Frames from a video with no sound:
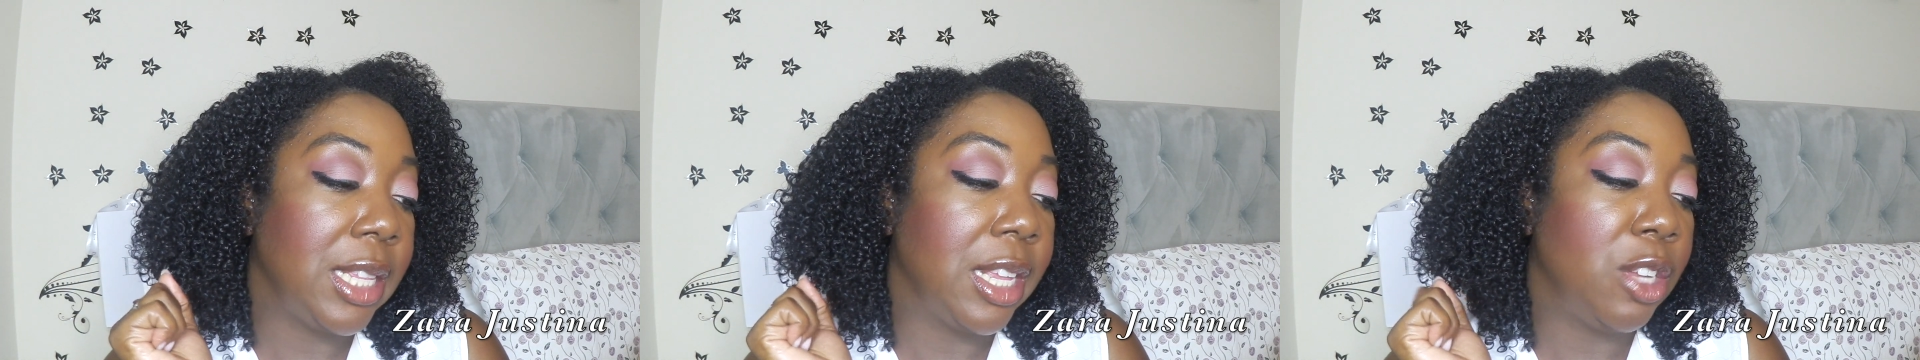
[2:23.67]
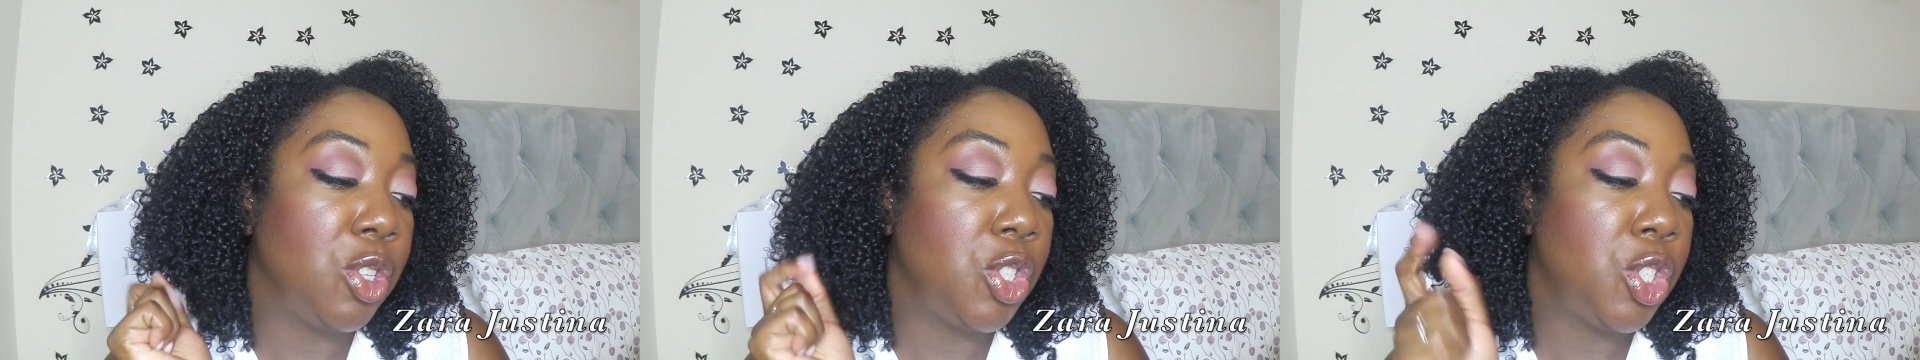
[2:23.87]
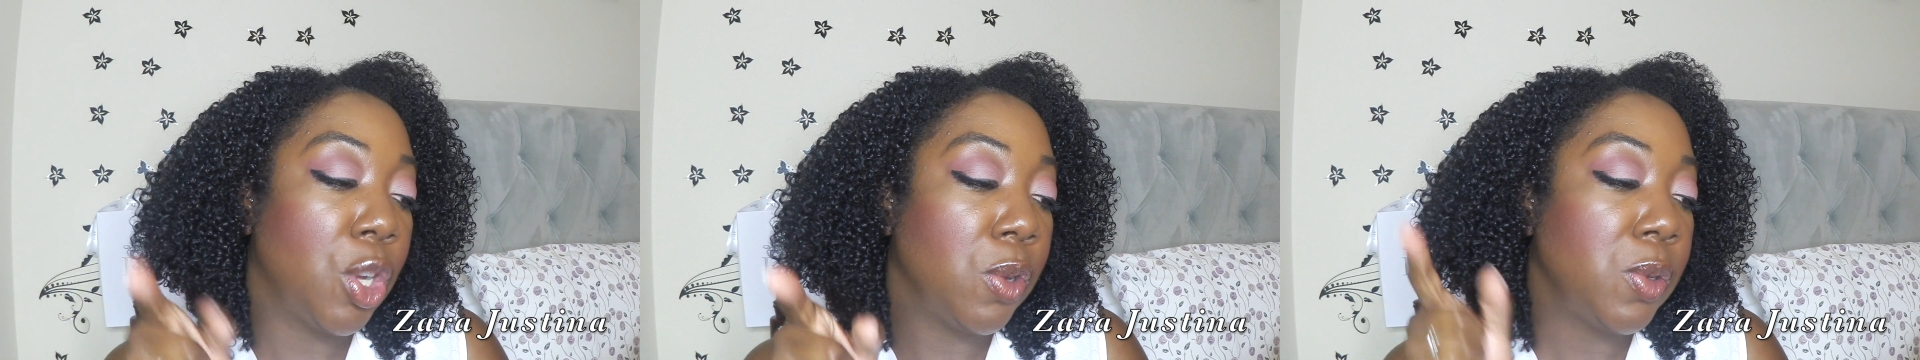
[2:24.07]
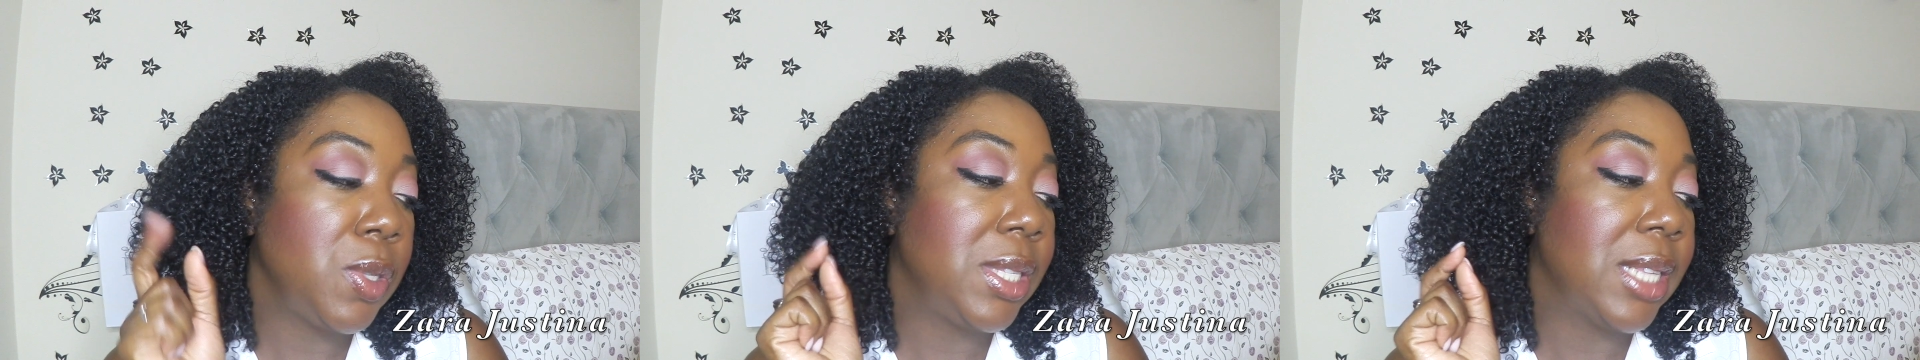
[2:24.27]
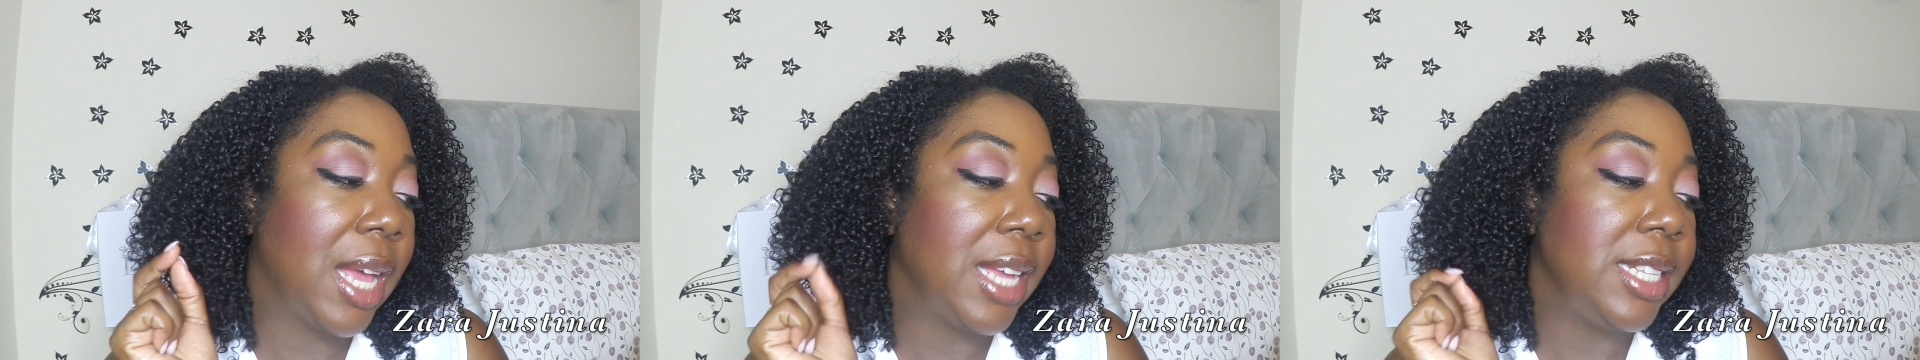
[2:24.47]
that shows
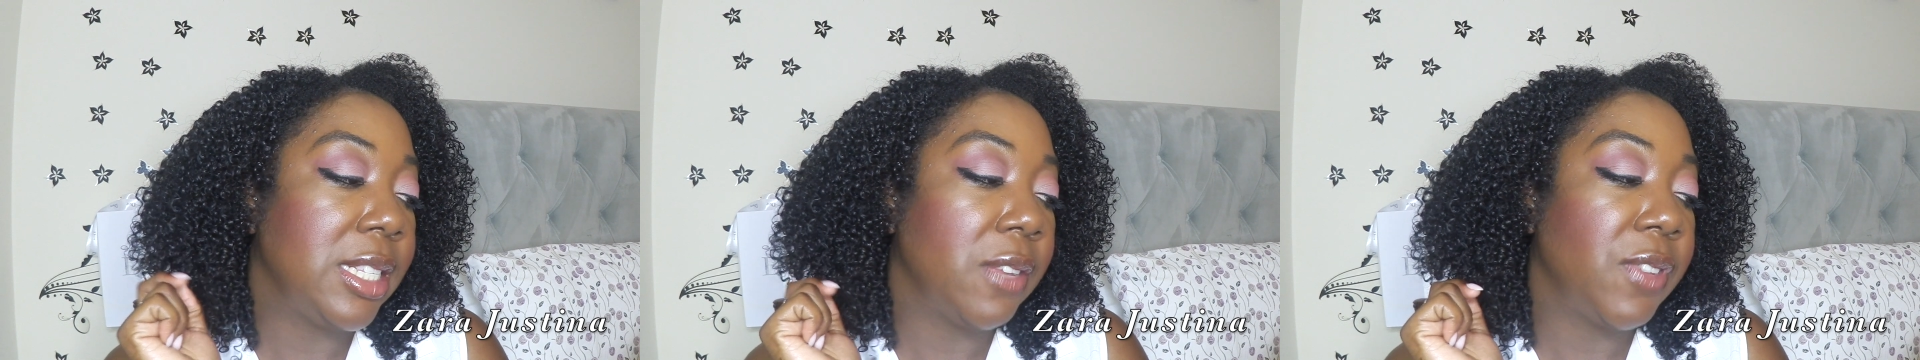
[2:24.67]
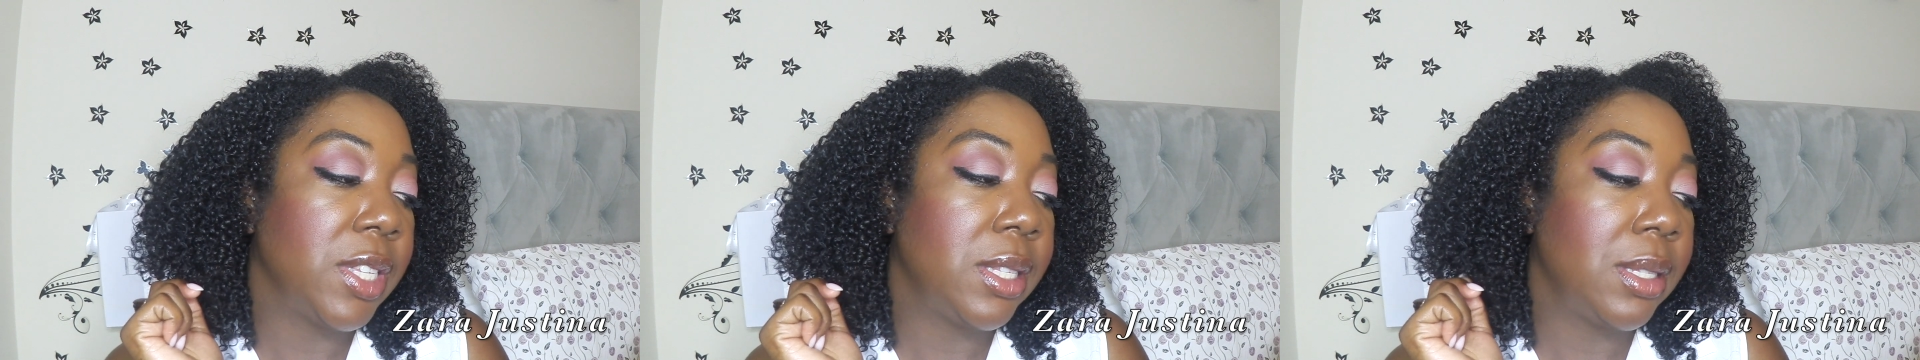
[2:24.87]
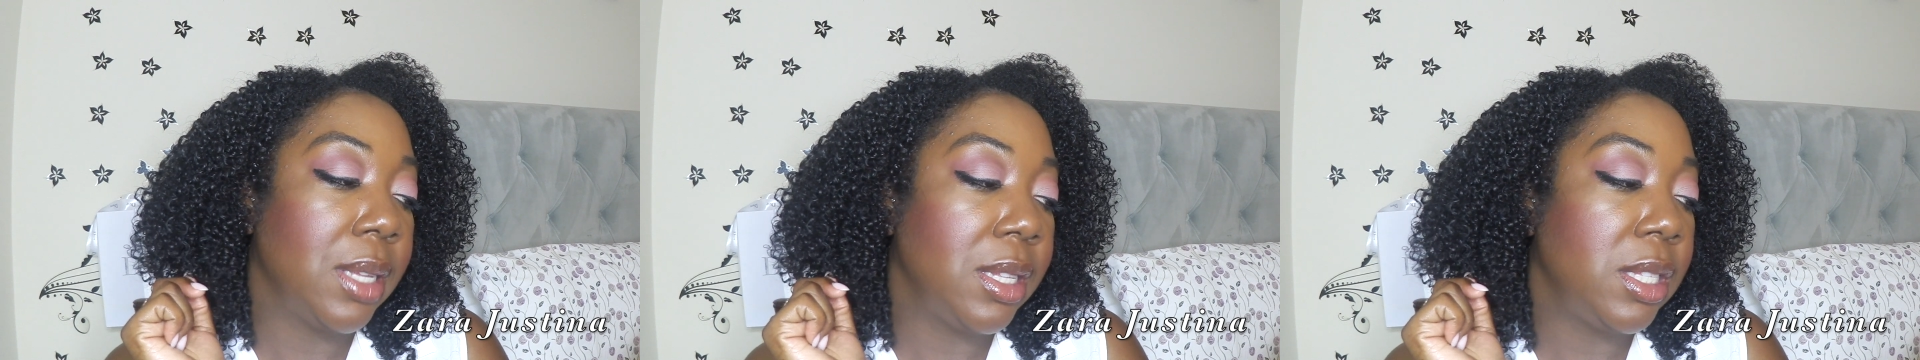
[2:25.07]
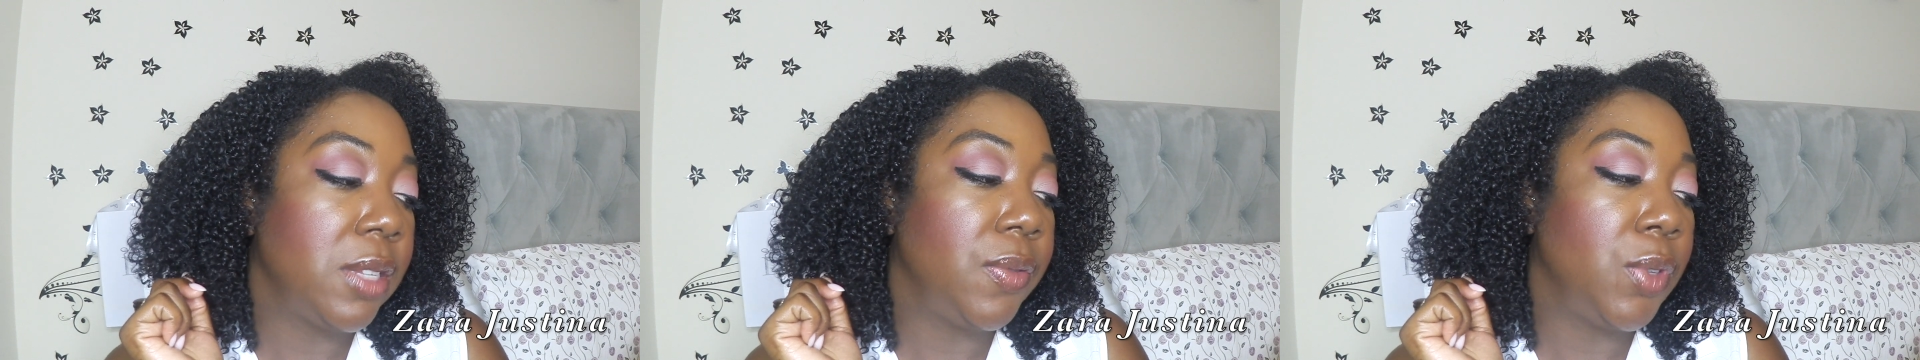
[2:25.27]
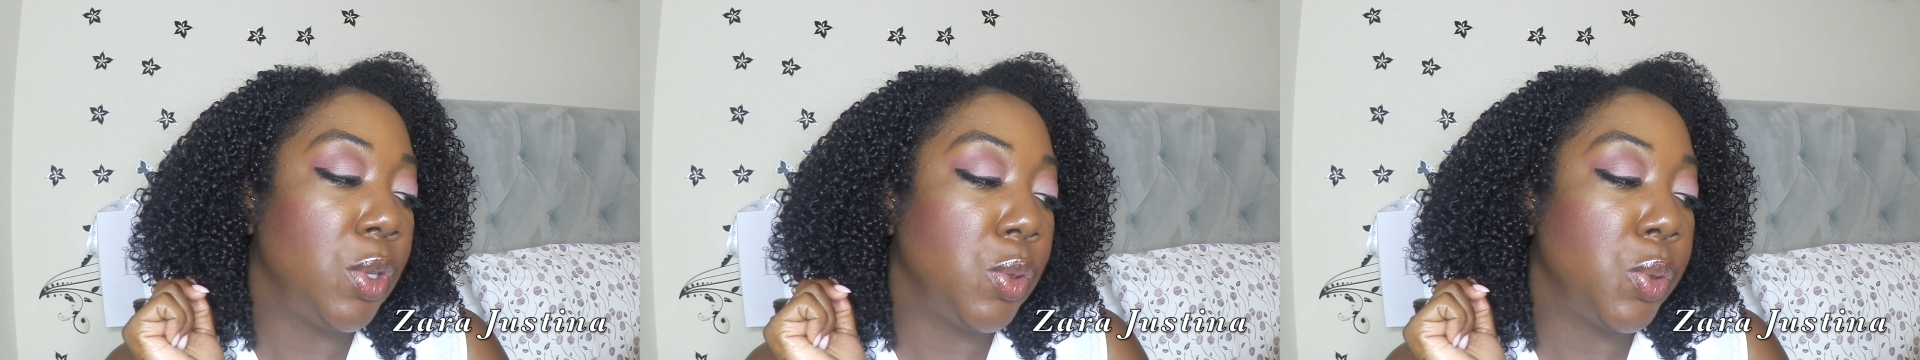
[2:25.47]
signs of
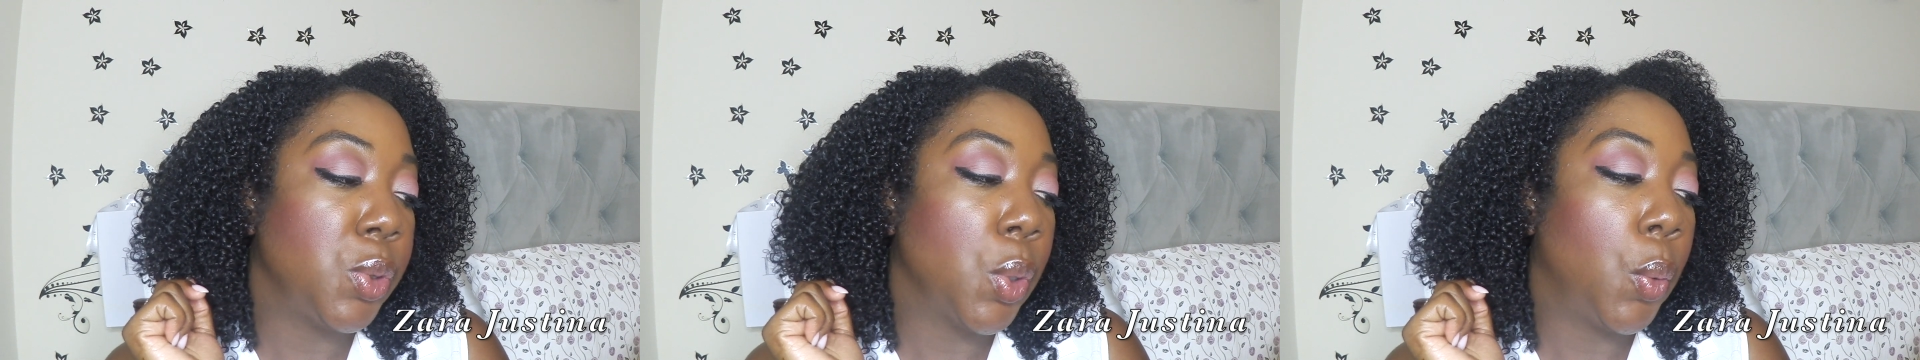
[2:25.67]
extensive use